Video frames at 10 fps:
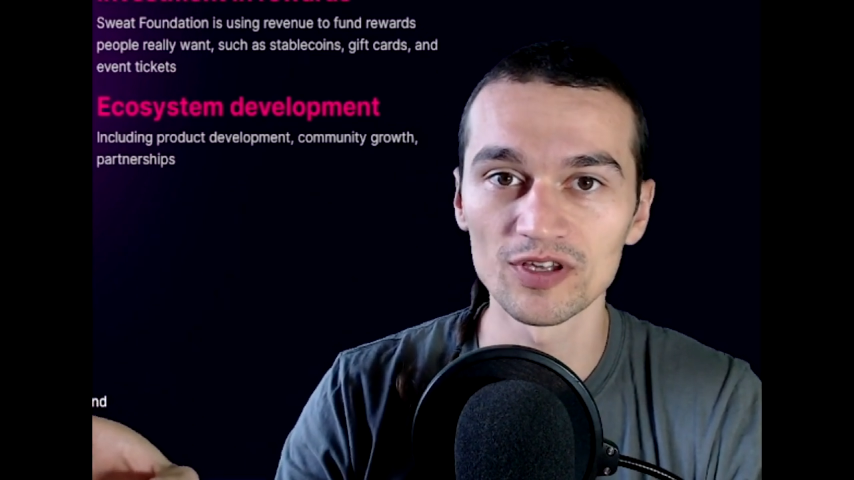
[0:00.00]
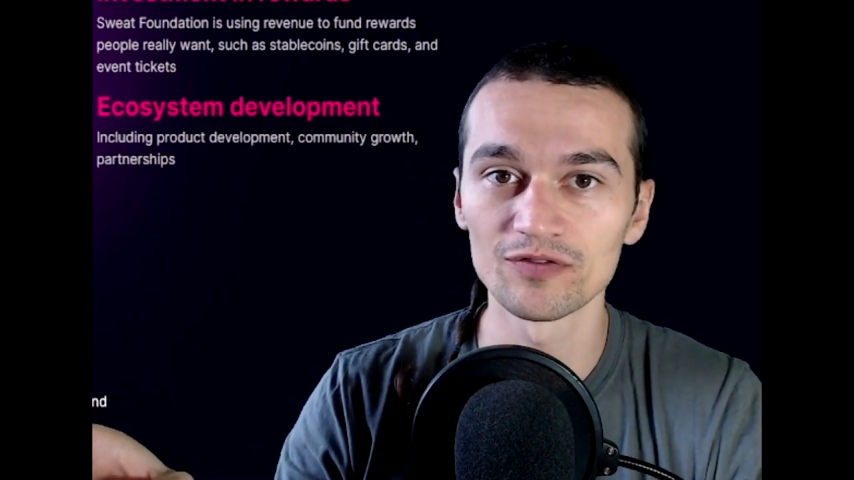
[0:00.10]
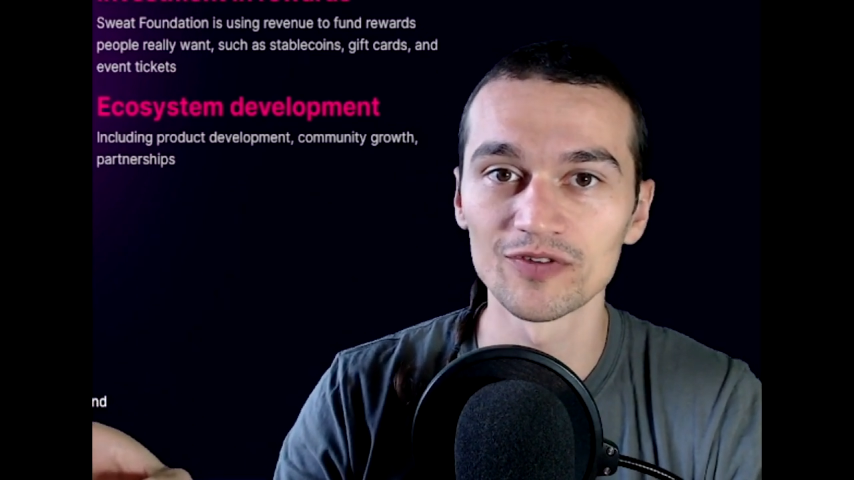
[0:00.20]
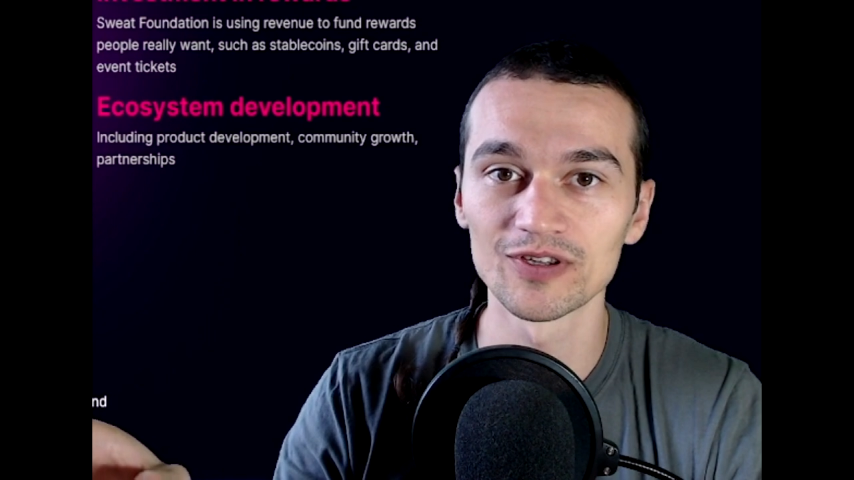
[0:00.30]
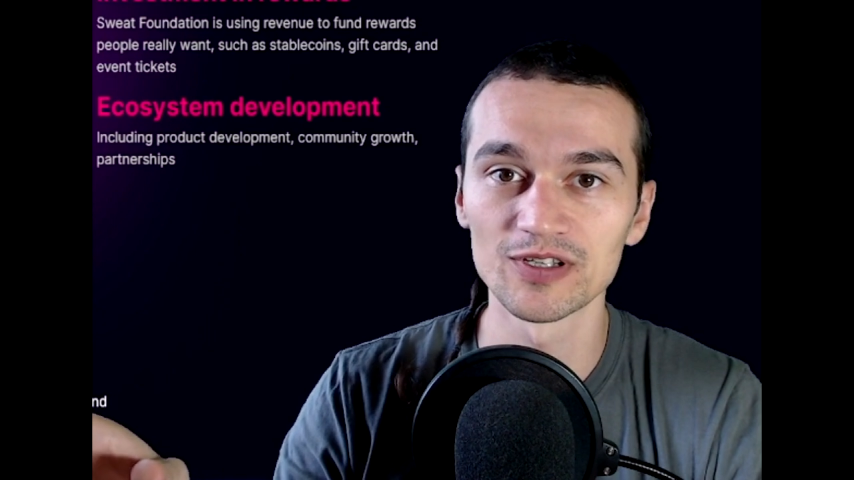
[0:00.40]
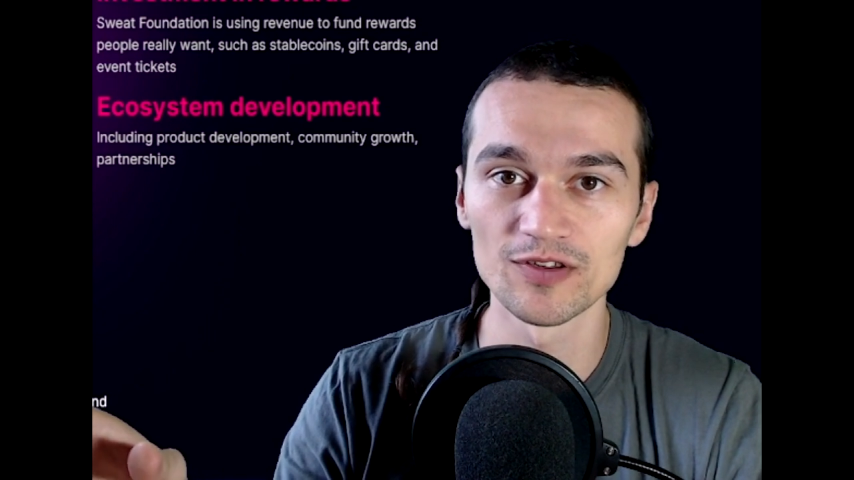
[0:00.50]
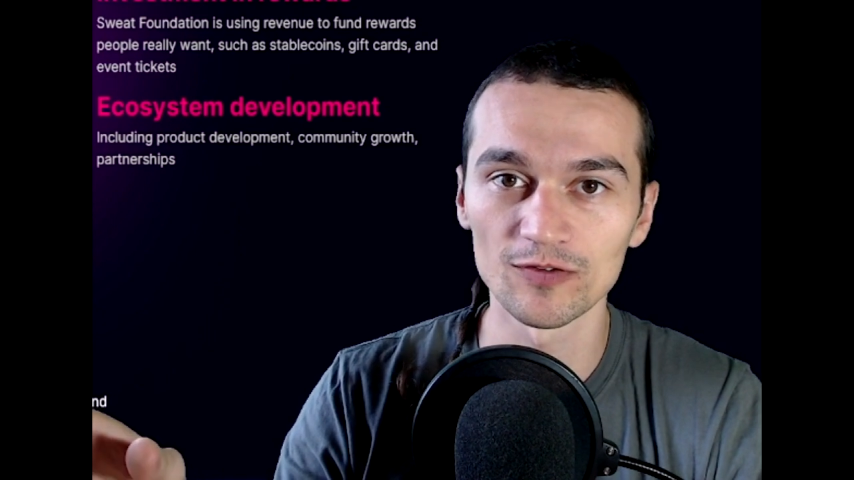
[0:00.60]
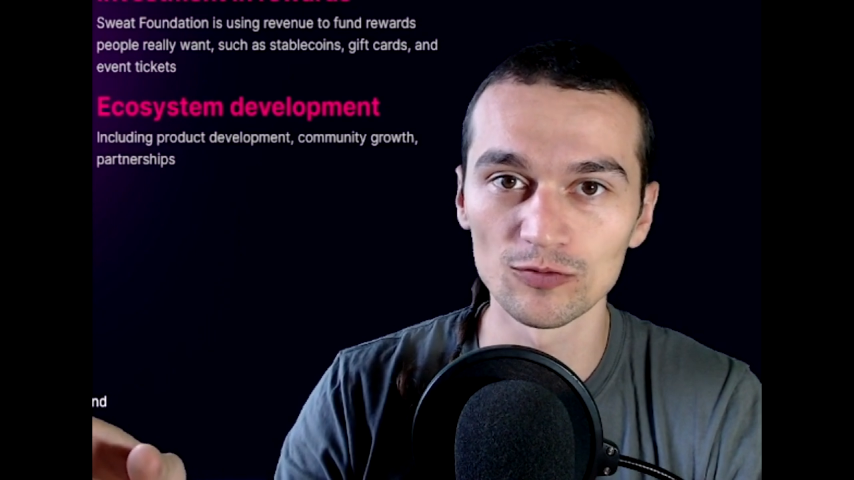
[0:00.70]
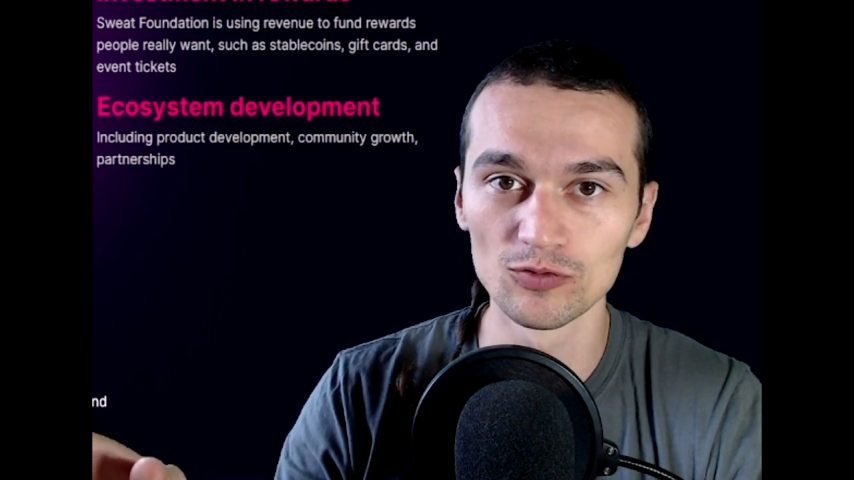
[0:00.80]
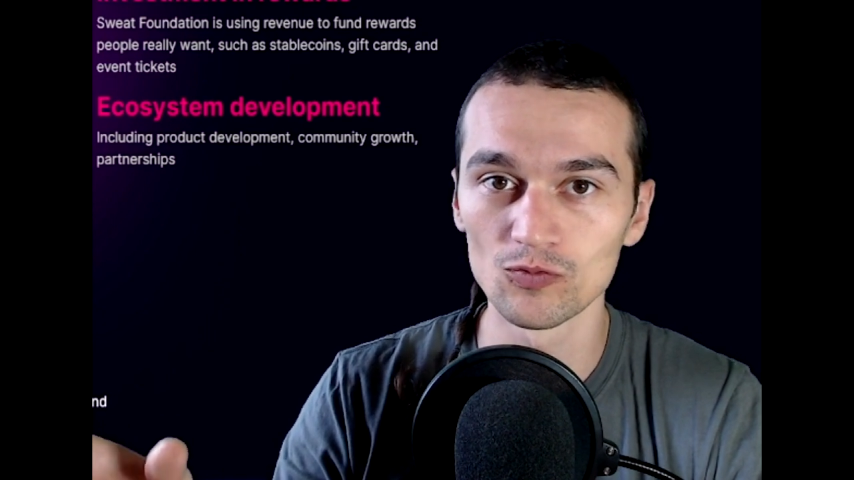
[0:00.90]
if it
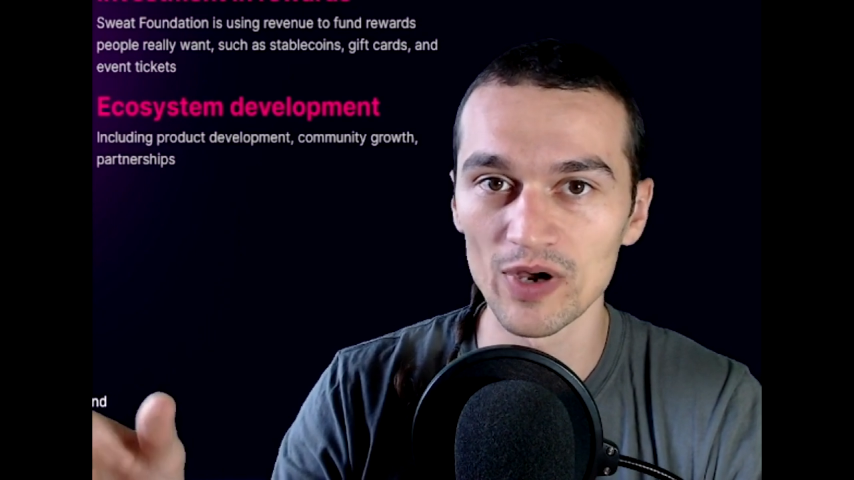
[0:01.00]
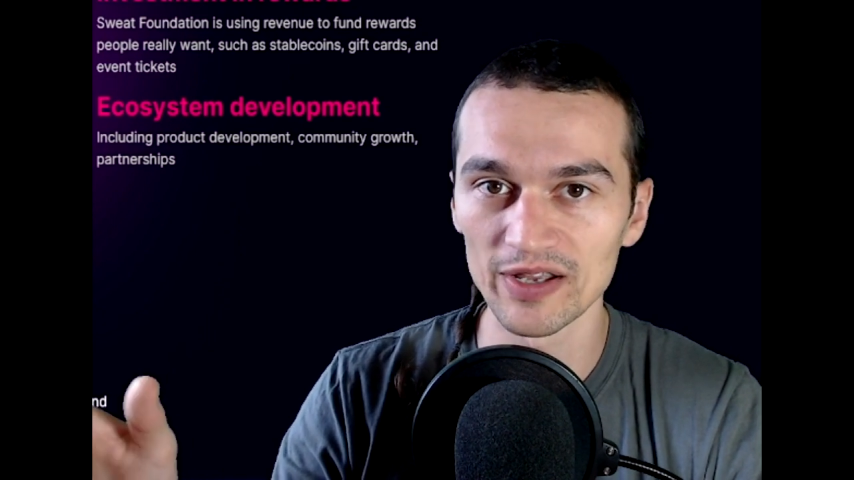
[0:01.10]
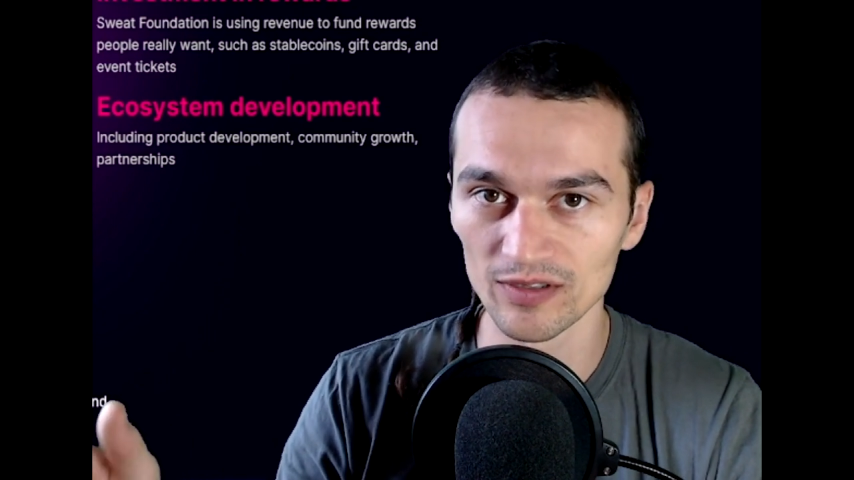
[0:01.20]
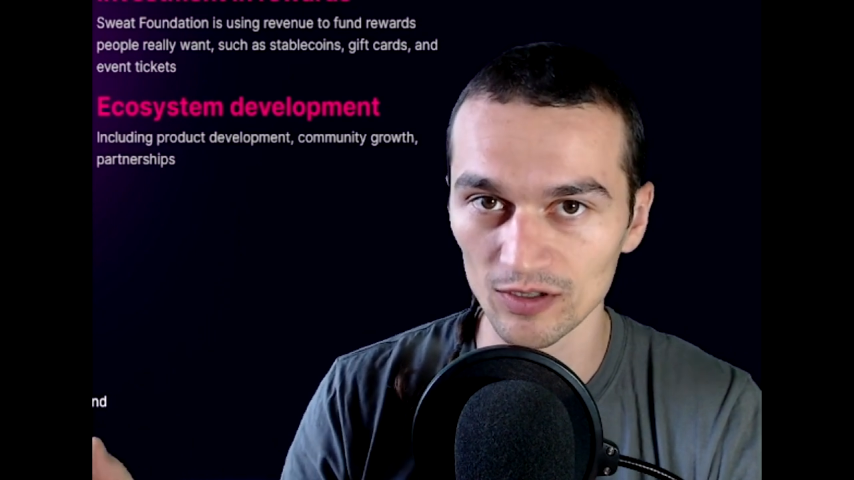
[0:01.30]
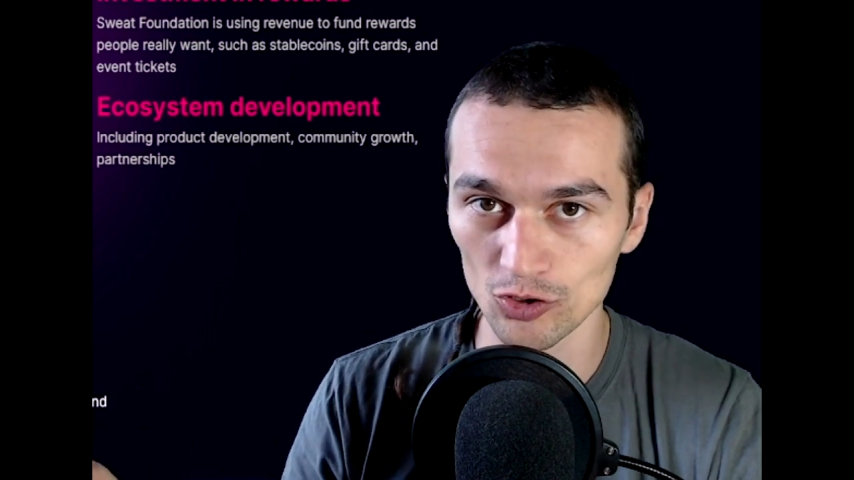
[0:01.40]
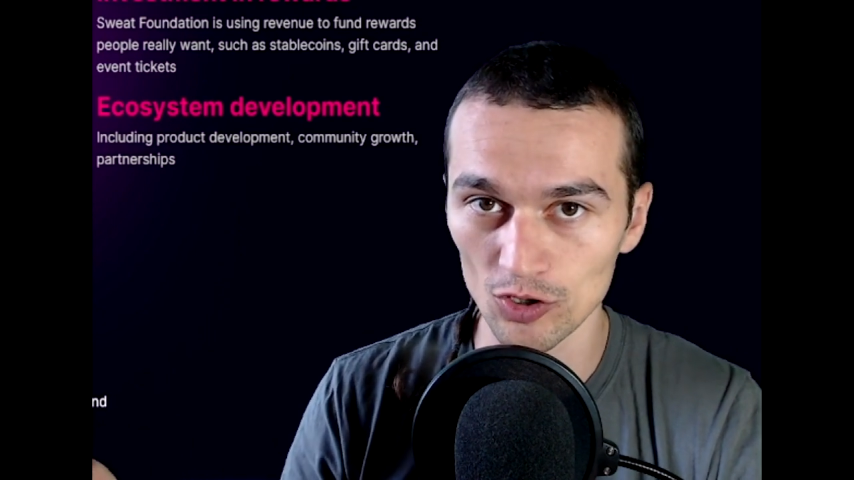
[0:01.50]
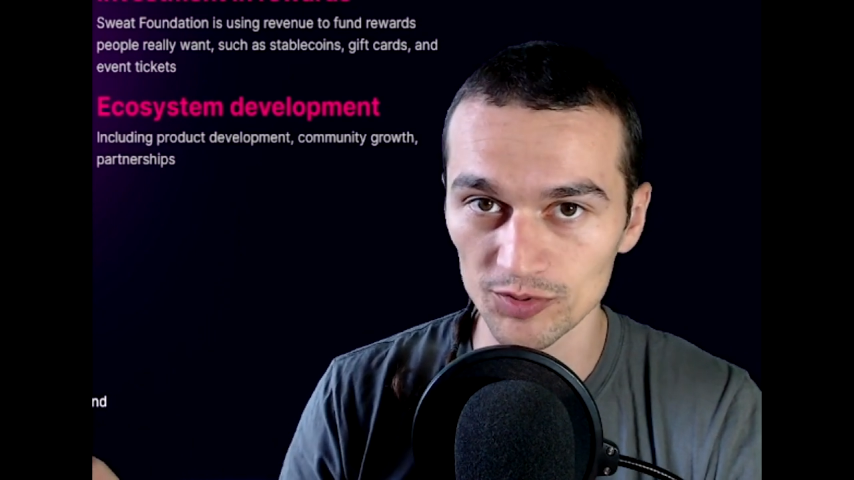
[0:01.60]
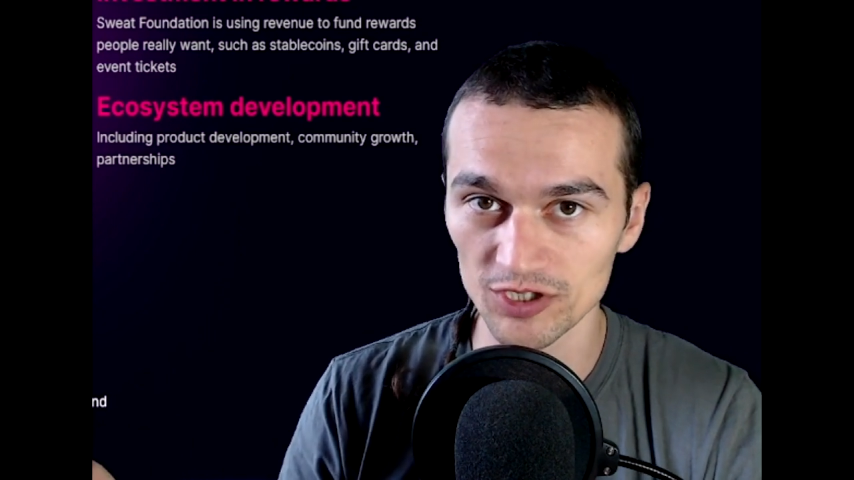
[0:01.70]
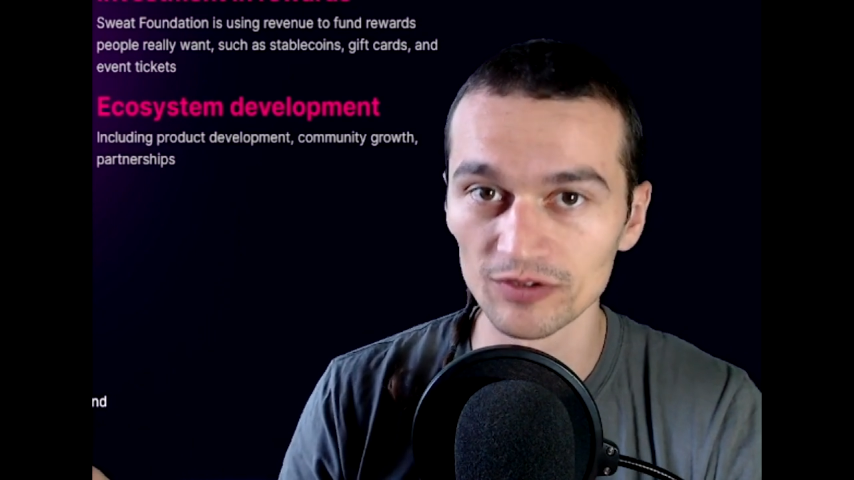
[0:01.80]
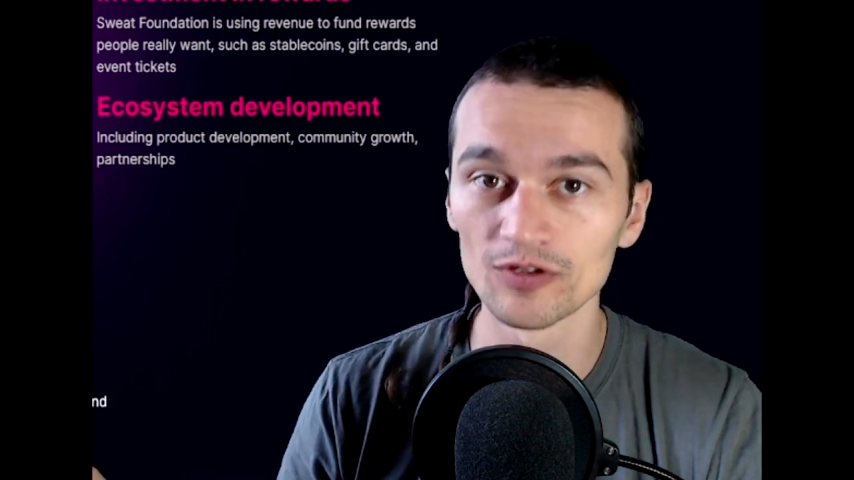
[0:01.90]
leads to wider
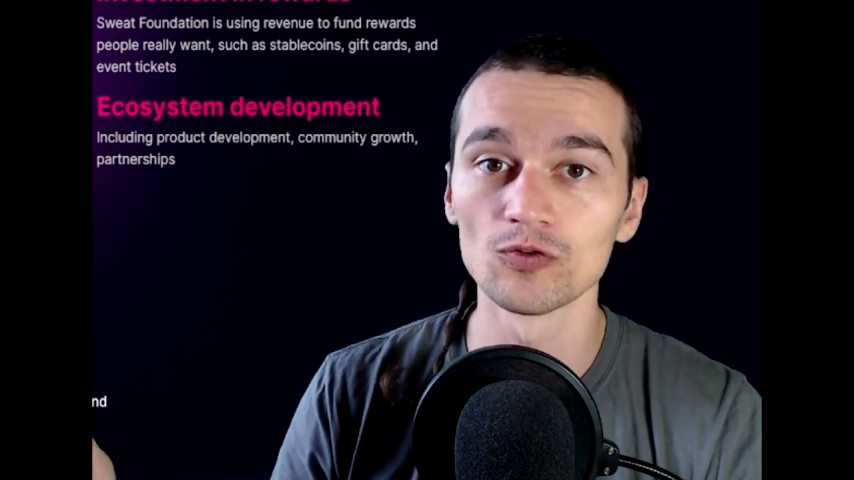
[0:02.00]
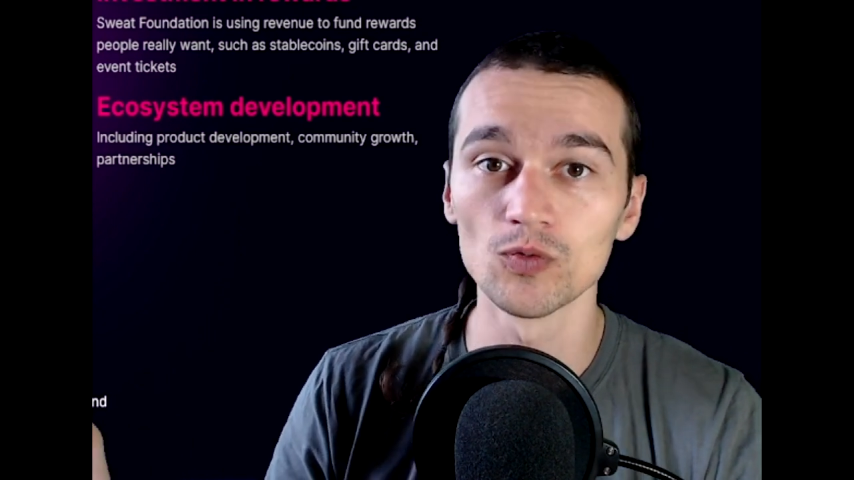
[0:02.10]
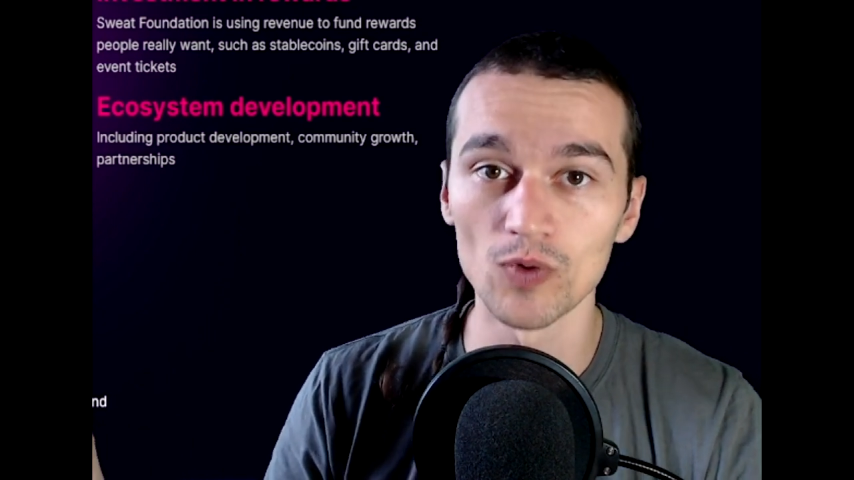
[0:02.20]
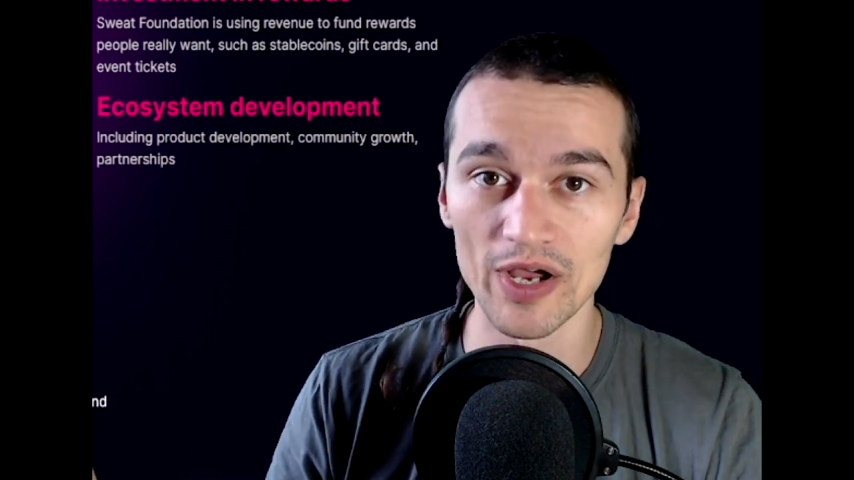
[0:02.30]
adoption, why